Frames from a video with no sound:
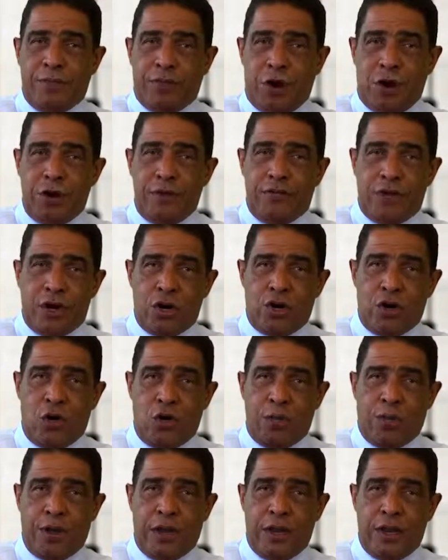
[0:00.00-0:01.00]
part of our
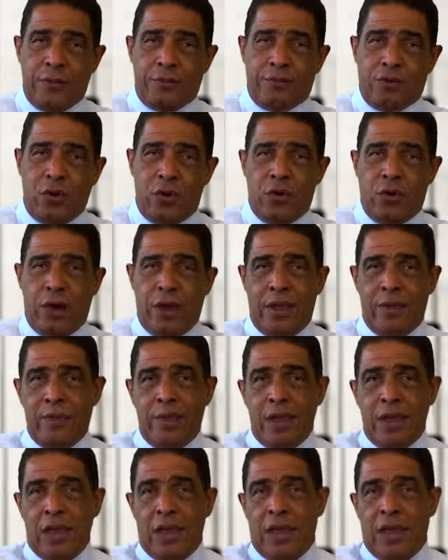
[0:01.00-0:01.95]
co-pilot program,